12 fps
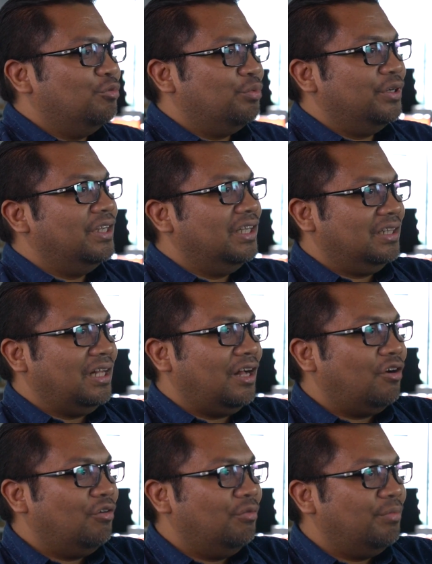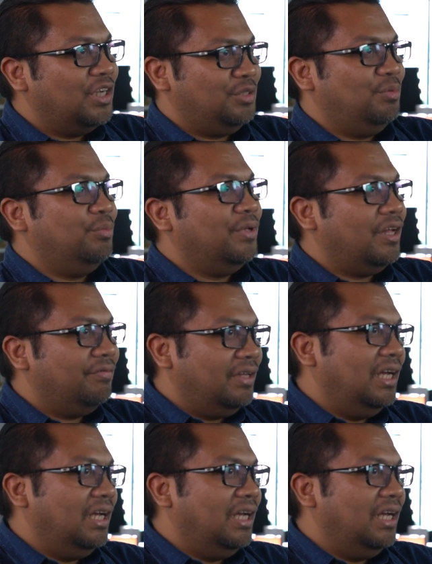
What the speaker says: to predict how much people have